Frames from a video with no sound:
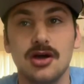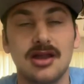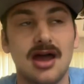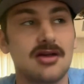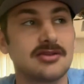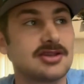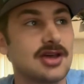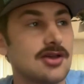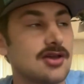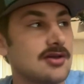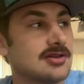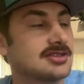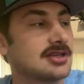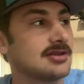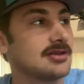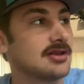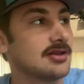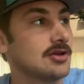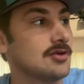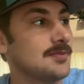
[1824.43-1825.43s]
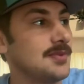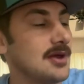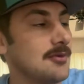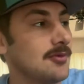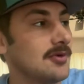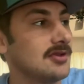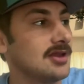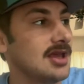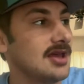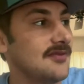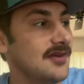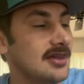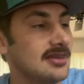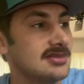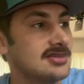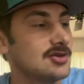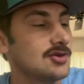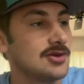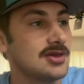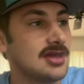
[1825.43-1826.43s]
I'll tell you, it's a little bit relieving
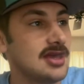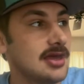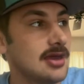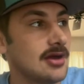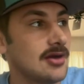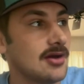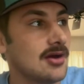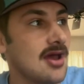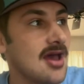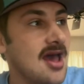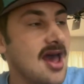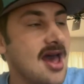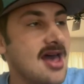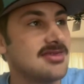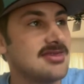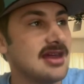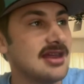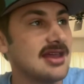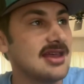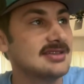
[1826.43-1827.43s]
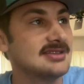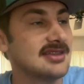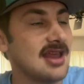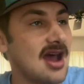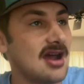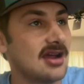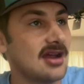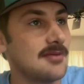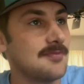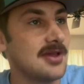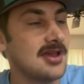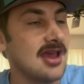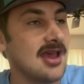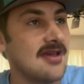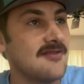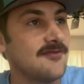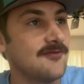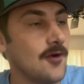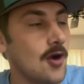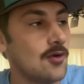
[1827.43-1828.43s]
to hear that he's not going to be a
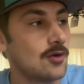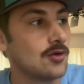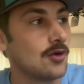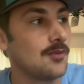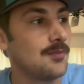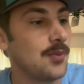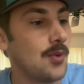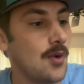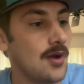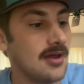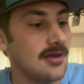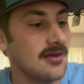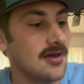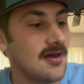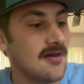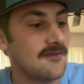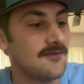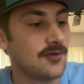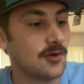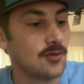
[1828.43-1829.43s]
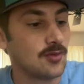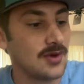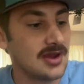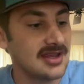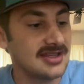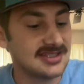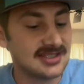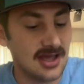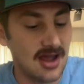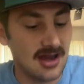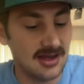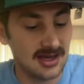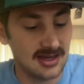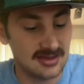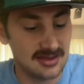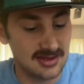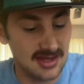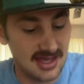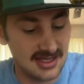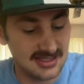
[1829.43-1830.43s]
focal point for re-signing
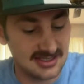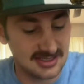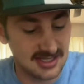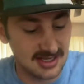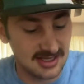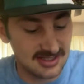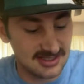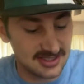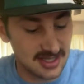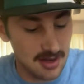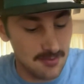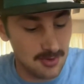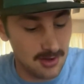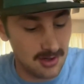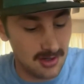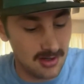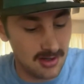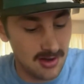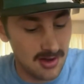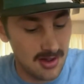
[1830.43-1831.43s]
this summer.